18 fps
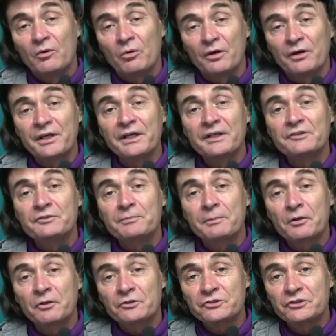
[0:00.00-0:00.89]
where he has
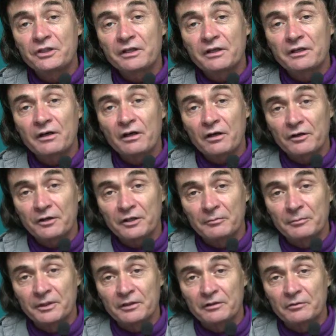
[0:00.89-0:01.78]
posted an
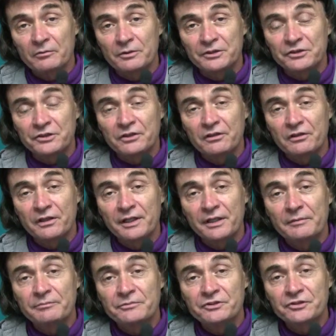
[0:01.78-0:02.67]
argument which
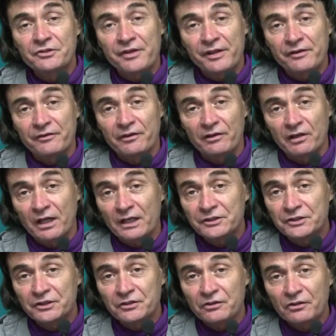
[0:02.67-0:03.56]
claims that the
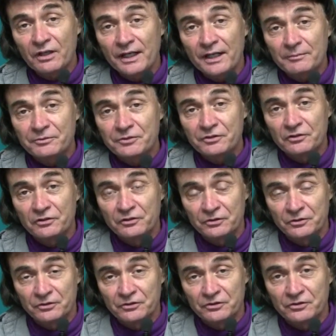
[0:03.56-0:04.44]
logical
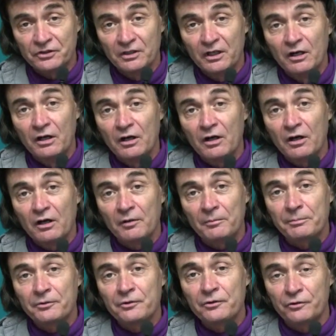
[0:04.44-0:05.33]
absolutes
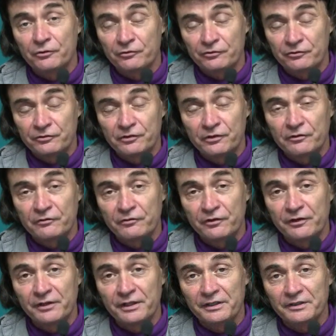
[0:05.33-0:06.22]
are proof
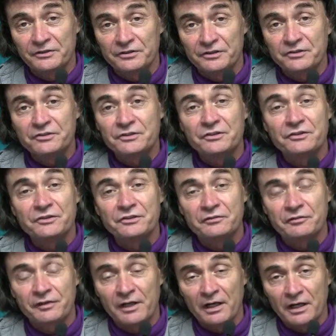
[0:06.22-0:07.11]
for the existence
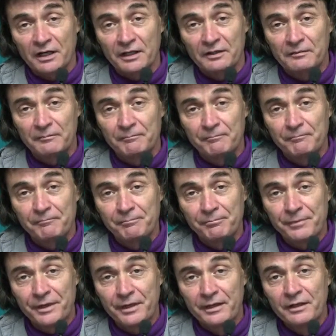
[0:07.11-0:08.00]
of God.
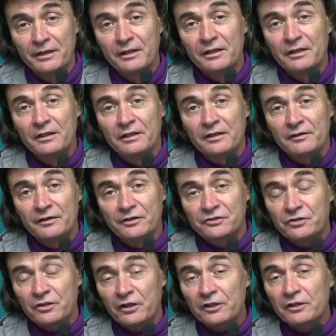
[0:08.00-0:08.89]

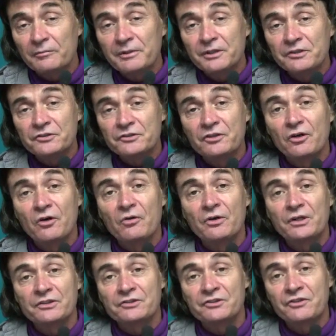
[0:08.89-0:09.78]
This argument is
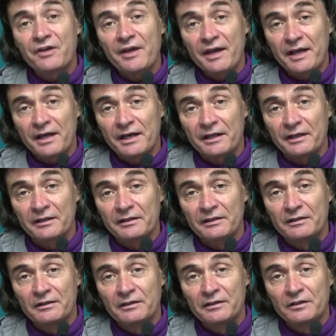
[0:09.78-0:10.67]
known as TAG,
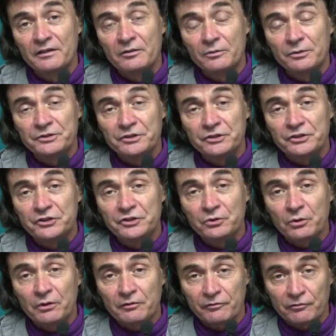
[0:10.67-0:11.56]
which is
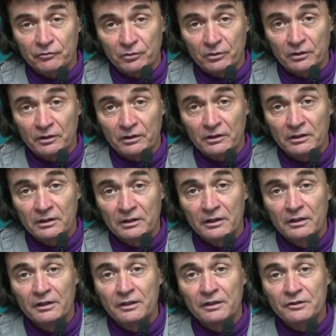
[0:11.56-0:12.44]
short for
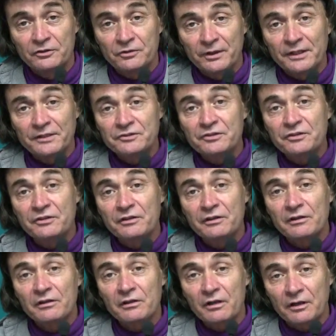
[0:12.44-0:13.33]

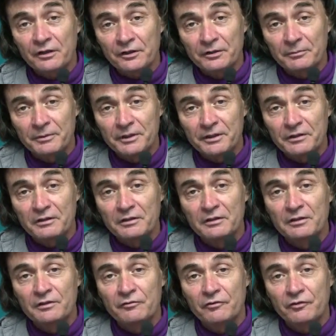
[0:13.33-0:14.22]
Transcendental Argument
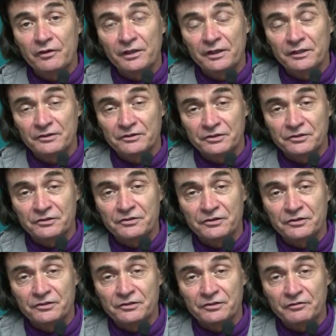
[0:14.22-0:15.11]
for the
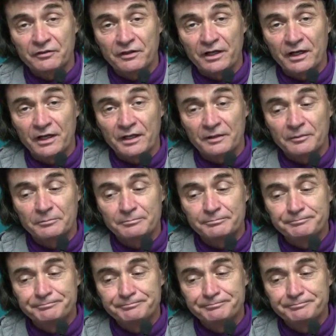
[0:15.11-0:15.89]
Existence of God.